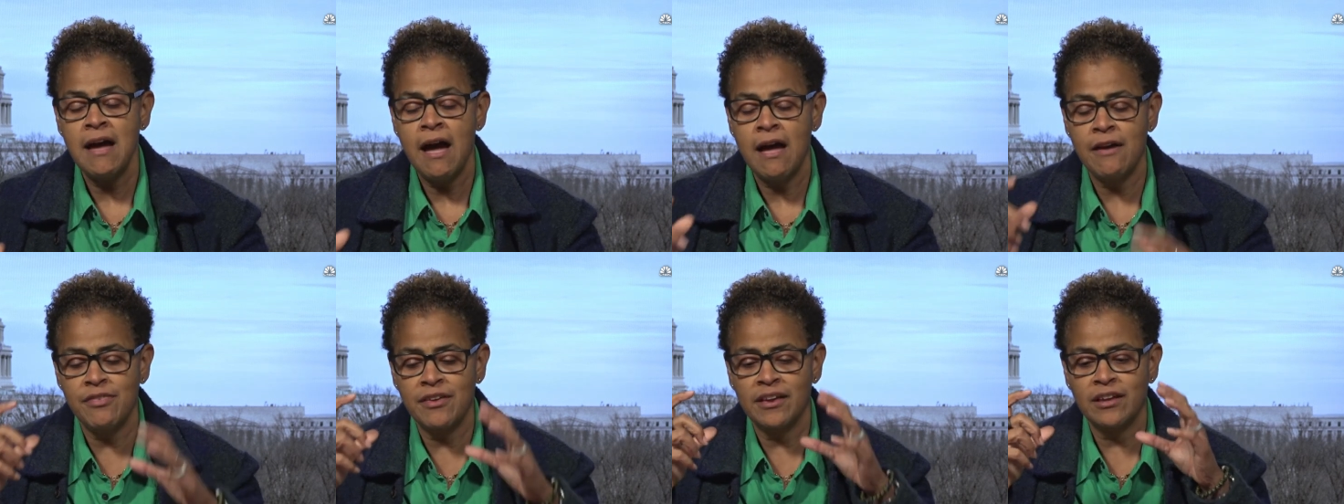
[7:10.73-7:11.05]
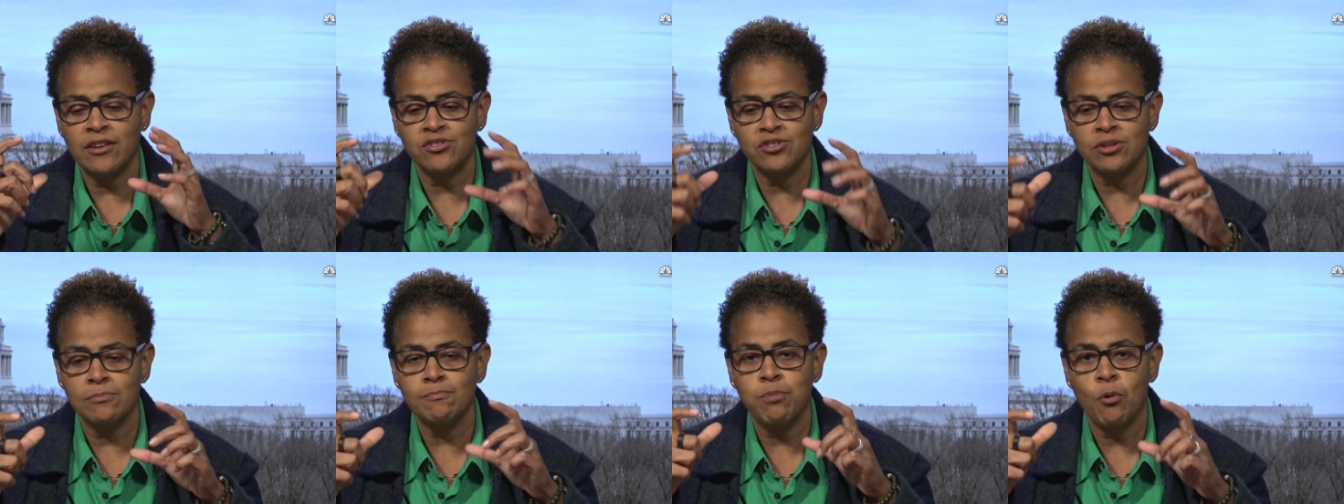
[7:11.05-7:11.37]
I think
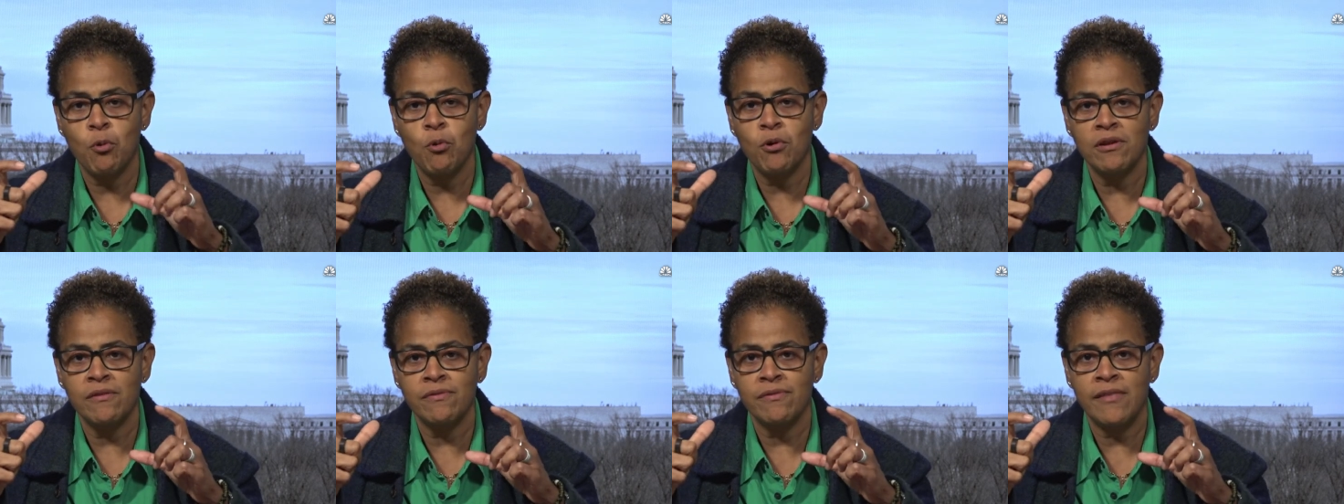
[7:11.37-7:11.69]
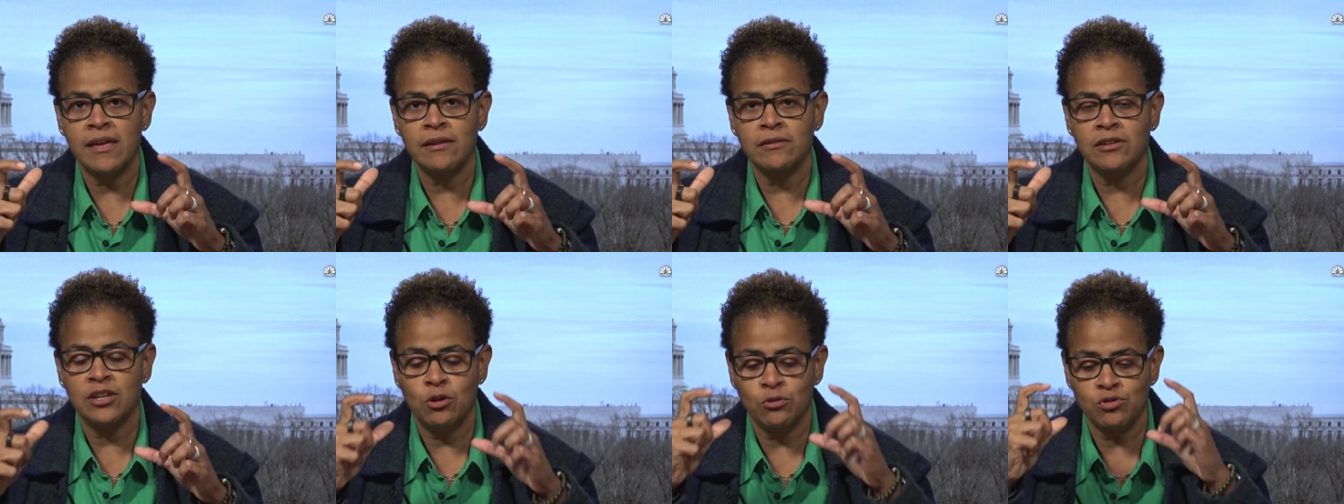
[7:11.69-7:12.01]
it's important
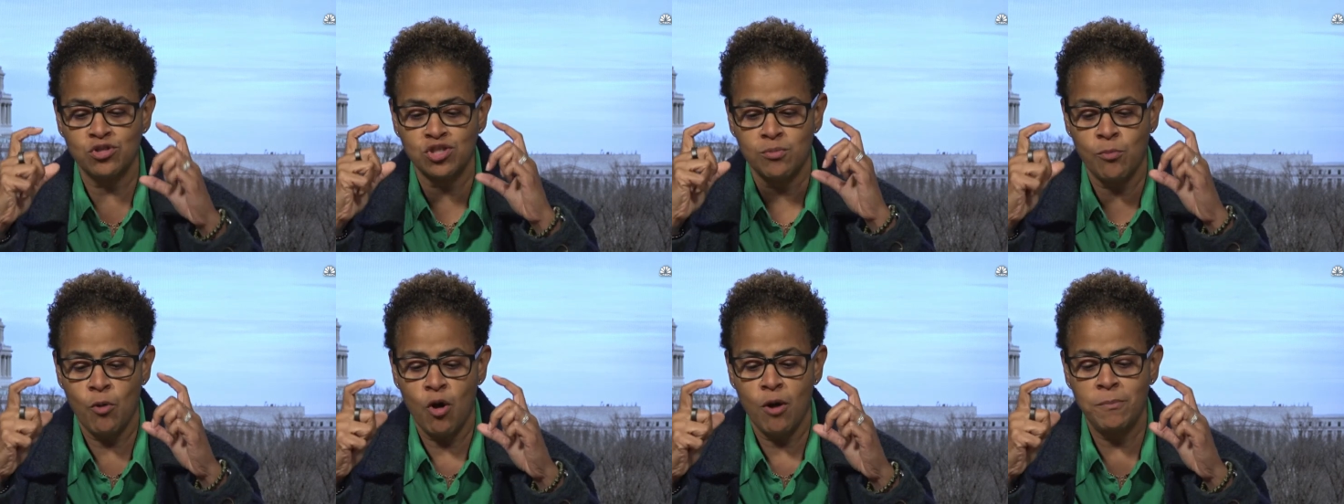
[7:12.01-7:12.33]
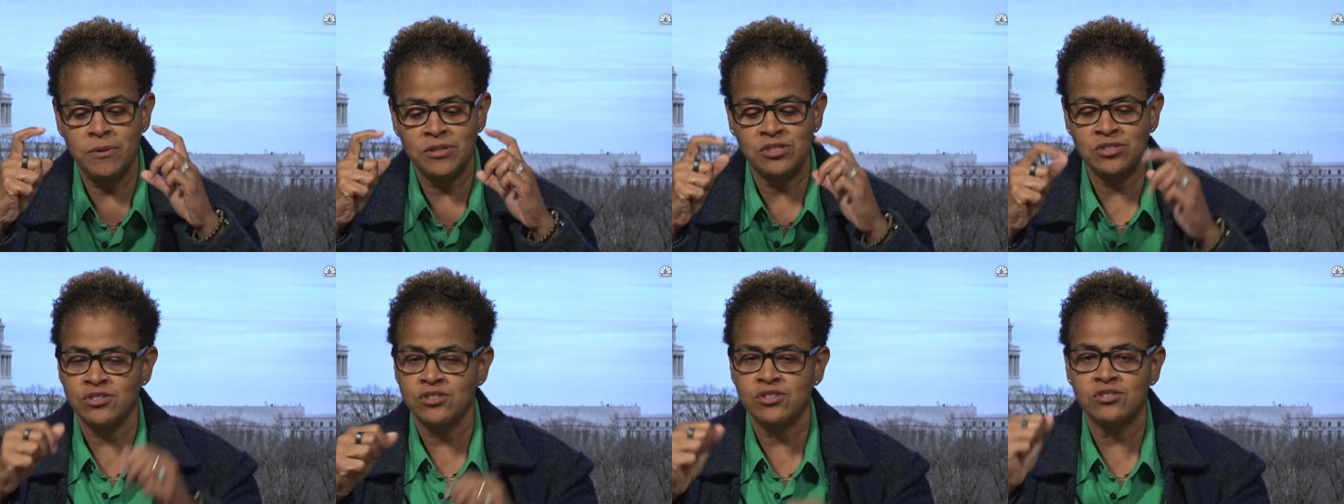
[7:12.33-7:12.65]
that, you know, small
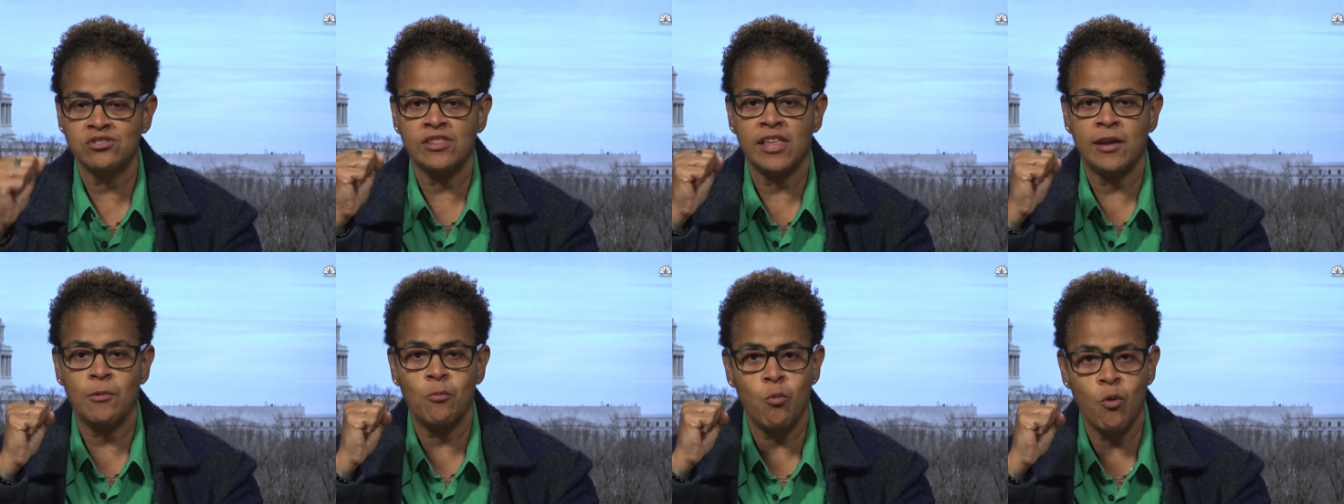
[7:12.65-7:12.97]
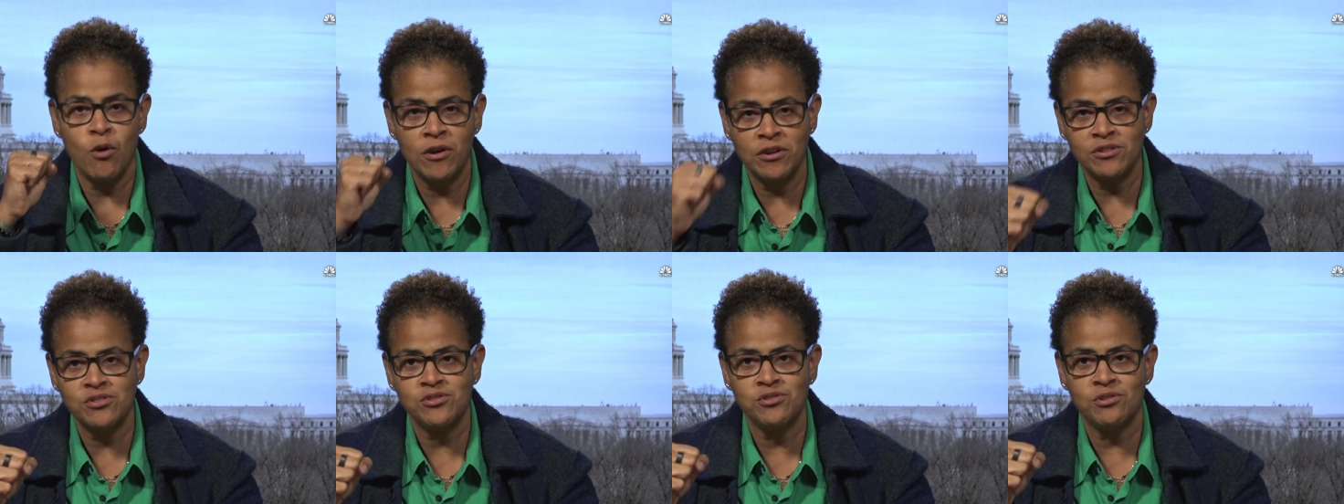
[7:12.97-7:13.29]
businesses, they
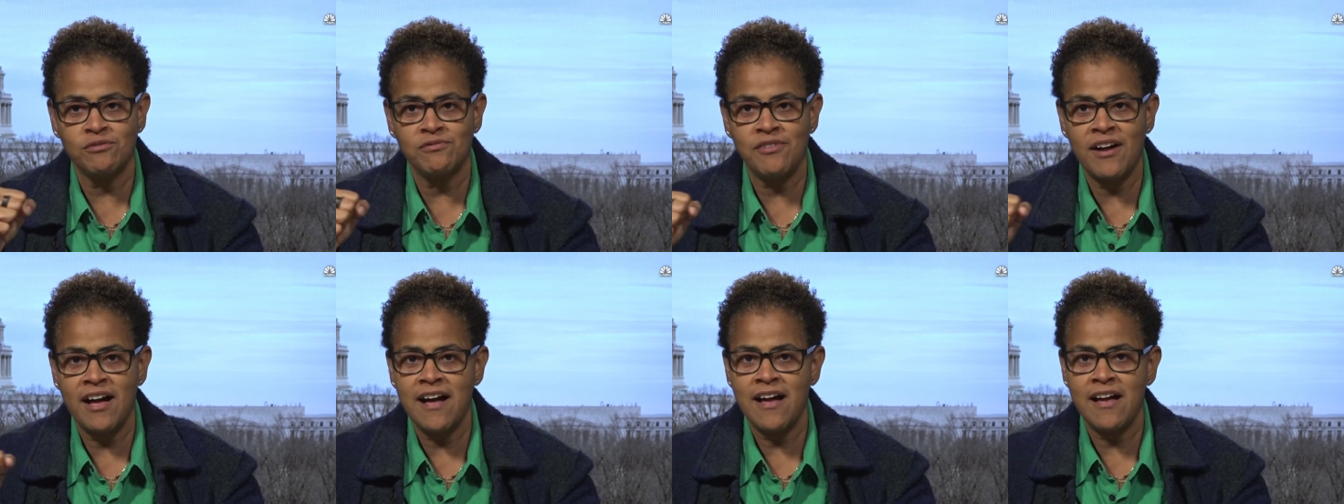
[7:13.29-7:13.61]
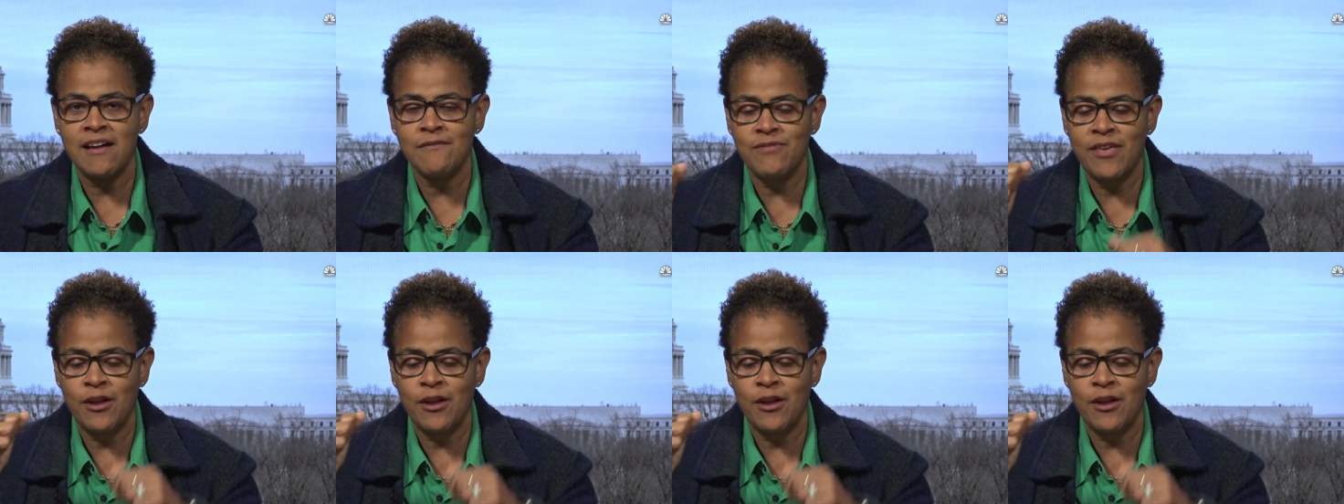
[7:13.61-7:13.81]
want to survive.